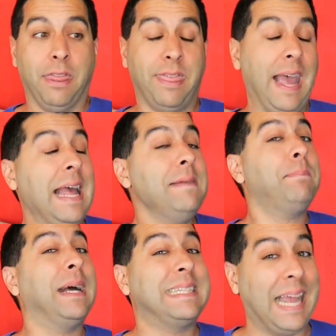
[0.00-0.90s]

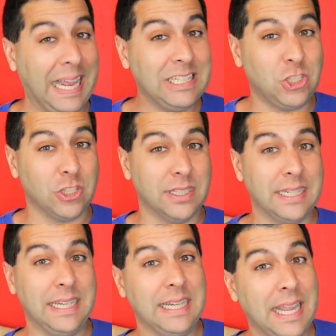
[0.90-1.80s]
then
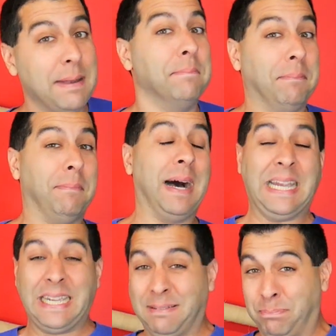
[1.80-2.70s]
potentially it
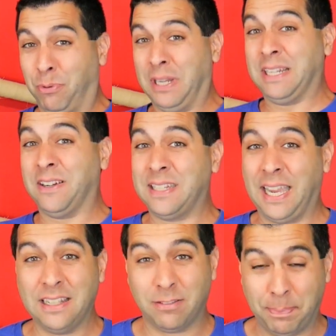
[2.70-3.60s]
might bring
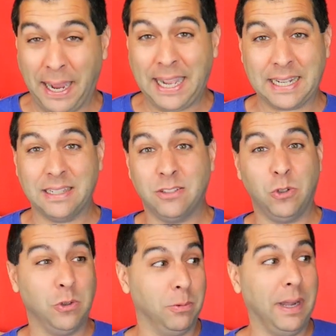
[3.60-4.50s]
arcades back
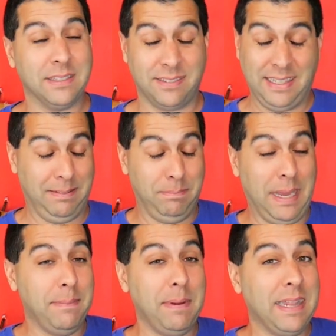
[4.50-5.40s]
to the West. And
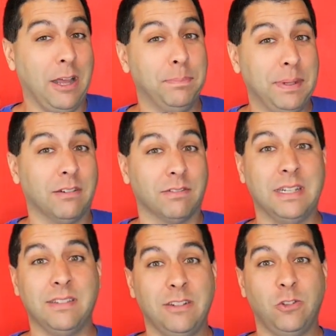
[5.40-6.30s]
maybe that would be a
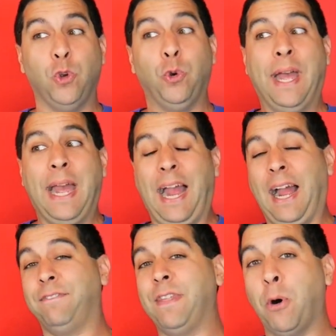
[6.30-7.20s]
reason to
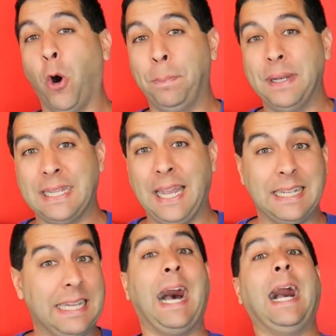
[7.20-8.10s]
have them open
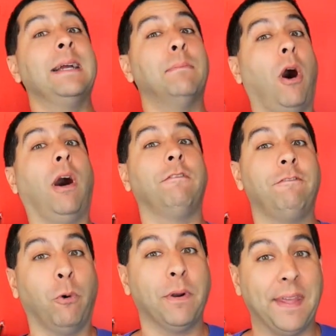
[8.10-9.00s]
again. And I am all
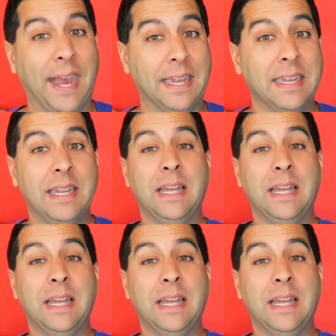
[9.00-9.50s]
for that.